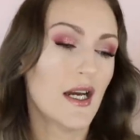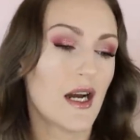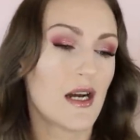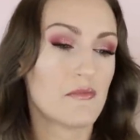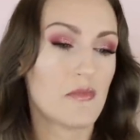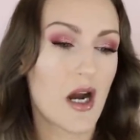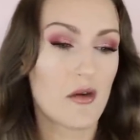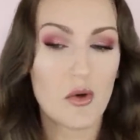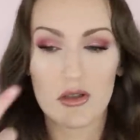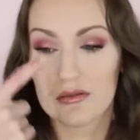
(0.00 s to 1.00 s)
Um,
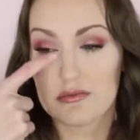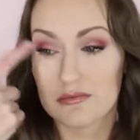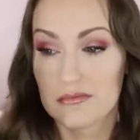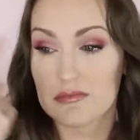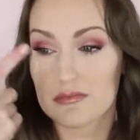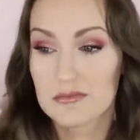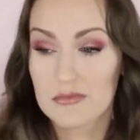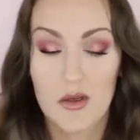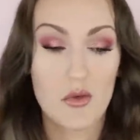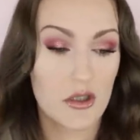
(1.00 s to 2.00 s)
I want
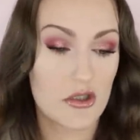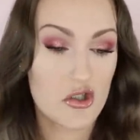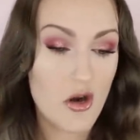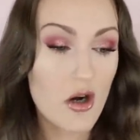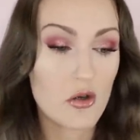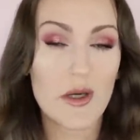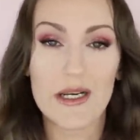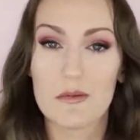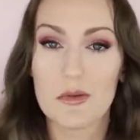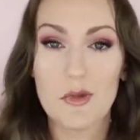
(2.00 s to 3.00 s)
I want control
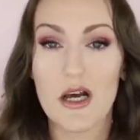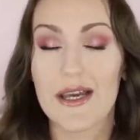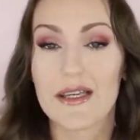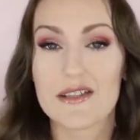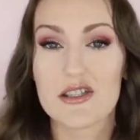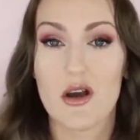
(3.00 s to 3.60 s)
when I'm applying it.